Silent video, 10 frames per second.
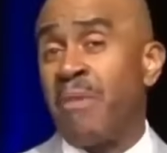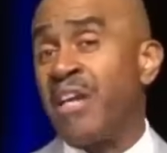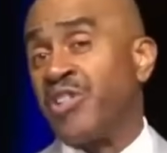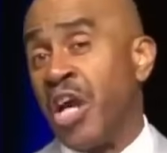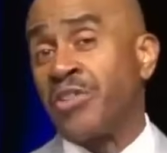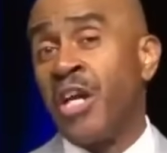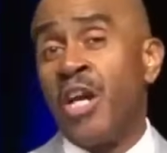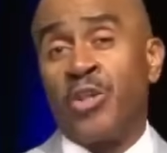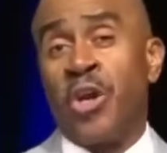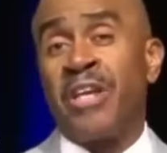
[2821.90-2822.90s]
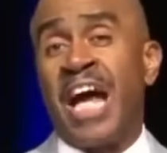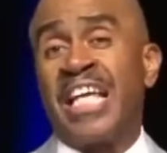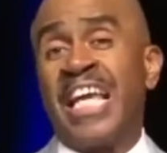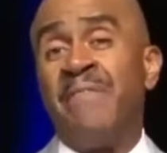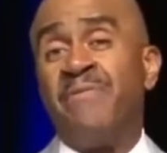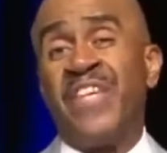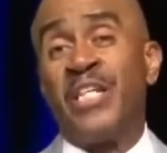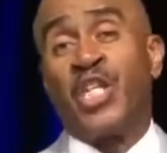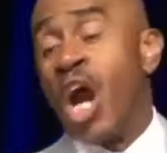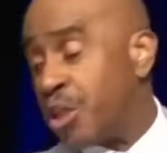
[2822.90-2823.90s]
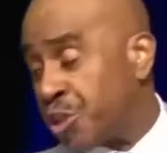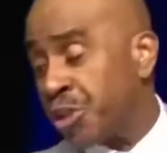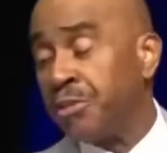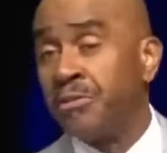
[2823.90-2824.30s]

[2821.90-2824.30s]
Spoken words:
my church. You're not in the church.